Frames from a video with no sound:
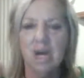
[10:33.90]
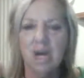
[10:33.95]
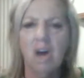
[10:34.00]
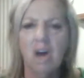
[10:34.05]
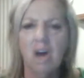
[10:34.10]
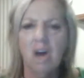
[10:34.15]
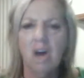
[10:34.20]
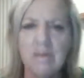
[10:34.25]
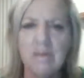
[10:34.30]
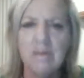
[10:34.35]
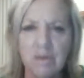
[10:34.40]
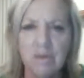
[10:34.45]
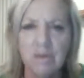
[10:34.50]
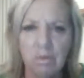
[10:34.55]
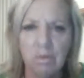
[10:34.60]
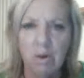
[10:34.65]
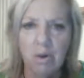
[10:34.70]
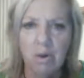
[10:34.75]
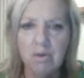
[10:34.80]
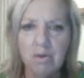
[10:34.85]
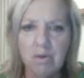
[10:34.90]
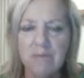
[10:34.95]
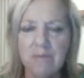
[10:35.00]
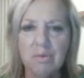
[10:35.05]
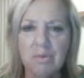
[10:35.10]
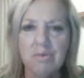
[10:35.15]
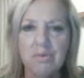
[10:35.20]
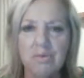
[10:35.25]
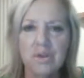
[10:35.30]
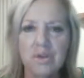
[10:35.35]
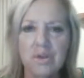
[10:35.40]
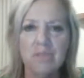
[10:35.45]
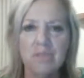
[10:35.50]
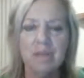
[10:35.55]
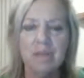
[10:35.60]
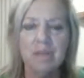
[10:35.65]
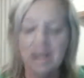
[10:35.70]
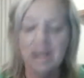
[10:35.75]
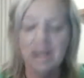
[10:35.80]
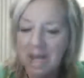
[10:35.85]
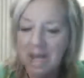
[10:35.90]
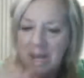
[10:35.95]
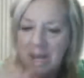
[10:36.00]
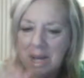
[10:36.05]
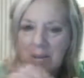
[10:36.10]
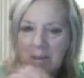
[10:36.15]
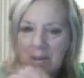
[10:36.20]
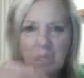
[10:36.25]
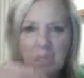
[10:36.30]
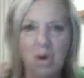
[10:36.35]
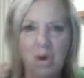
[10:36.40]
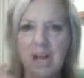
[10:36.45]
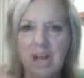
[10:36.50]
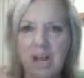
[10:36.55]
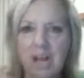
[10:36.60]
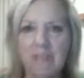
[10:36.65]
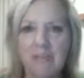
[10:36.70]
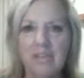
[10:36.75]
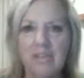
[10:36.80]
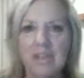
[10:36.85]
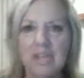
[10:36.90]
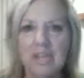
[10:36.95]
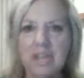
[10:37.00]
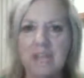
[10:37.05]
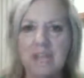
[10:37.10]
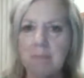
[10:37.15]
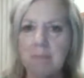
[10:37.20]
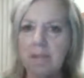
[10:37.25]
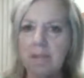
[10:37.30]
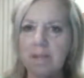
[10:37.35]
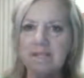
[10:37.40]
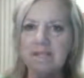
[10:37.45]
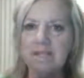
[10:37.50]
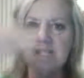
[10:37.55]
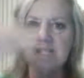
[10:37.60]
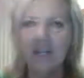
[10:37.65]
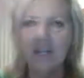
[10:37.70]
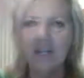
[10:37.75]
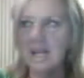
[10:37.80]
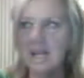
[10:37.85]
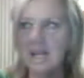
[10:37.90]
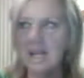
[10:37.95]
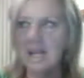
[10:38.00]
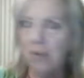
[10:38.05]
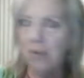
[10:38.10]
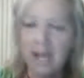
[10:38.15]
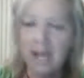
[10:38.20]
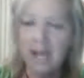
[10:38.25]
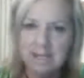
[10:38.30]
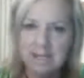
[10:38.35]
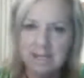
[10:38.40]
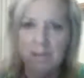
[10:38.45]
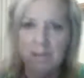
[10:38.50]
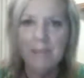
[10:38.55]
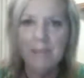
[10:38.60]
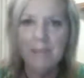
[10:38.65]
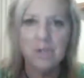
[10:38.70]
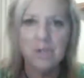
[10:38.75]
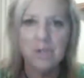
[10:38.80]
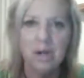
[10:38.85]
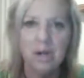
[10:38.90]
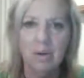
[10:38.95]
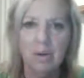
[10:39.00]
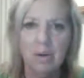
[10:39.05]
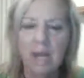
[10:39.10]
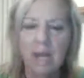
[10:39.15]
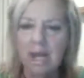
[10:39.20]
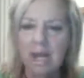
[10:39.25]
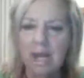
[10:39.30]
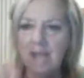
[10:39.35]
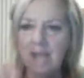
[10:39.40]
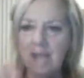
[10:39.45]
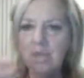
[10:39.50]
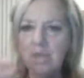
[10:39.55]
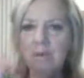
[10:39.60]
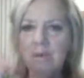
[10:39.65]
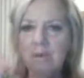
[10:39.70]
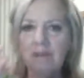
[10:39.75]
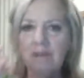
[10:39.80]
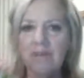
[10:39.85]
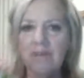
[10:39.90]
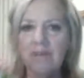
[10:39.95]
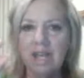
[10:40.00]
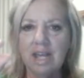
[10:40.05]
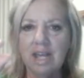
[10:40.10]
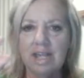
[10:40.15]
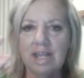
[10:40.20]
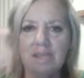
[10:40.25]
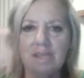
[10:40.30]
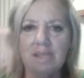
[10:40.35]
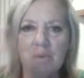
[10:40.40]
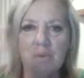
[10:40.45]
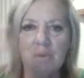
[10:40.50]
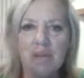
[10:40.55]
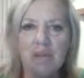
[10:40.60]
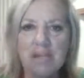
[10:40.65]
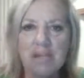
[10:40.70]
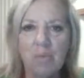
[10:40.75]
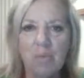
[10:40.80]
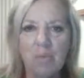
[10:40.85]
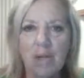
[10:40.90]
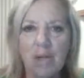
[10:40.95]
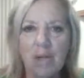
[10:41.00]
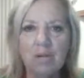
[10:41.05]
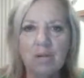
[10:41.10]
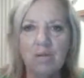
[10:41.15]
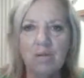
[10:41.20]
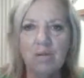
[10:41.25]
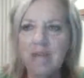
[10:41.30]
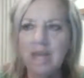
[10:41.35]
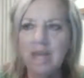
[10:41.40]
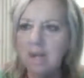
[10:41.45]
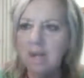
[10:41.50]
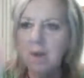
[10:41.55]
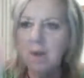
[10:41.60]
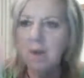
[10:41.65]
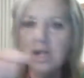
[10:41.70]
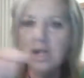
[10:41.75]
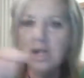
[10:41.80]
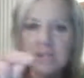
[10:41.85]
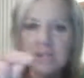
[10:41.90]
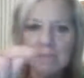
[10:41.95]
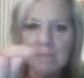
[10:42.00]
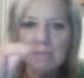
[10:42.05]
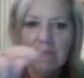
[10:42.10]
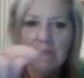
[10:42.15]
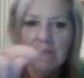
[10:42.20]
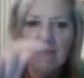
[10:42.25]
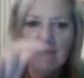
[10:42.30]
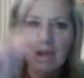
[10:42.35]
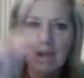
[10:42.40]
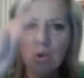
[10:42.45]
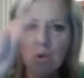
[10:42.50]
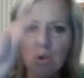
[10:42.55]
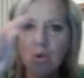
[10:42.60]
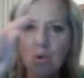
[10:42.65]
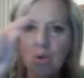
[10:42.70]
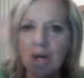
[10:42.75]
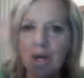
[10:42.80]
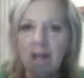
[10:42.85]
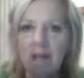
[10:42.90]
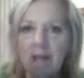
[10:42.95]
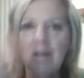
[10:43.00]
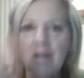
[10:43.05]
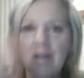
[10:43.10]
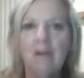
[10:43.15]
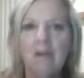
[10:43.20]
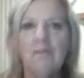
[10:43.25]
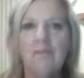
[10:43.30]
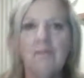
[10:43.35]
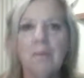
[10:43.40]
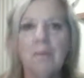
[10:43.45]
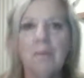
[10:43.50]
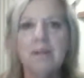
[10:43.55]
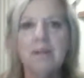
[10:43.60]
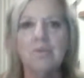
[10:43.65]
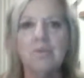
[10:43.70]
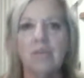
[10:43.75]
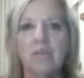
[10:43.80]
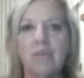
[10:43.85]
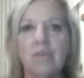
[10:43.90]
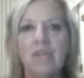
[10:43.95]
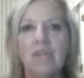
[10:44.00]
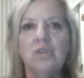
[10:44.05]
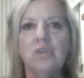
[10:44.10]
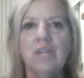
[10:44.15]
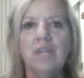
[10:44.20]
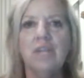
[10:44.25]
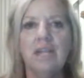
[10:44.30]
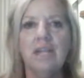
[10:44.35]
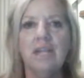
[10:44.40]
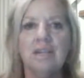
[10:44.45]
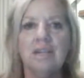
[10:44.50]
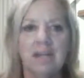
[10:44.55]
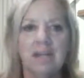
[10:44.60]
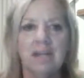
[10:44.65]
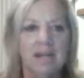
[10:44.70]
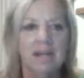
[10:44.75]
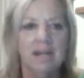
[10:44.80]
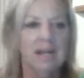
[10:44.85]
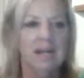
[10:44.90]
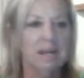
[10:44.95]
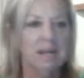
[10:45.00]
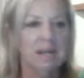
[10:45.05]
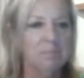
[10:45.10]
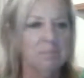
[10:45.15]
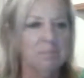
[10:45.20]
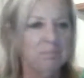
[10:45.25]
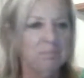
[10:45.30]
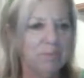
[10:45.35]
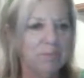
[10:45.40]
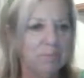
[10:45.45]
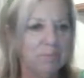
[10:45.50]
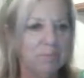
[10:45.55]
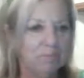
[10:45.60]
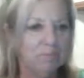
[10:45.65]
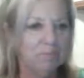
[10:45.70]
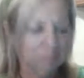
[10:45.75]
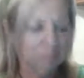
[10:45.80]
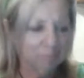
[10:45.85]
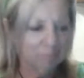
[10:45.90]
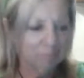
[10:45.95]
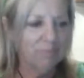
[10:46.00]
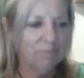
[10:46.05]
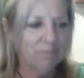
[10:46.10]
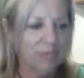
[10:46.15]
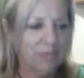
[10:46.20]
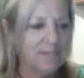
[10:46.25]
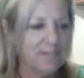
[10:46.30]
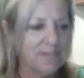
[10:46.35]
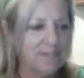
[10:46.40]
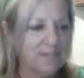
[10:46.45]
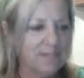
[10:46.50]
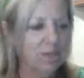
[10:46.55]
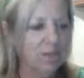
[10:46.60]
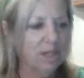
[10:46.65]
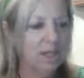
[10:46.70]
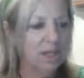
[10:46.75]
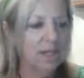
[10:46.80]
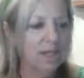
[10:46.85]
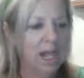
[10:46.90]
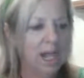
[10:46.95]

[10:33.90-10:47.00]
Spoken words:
I'll never refer to them again, but write everything down, because it creates a paper trail. And you might forget to write down one little thing, and it might just be that corner of the puzzle that you need. Um, so, yeah.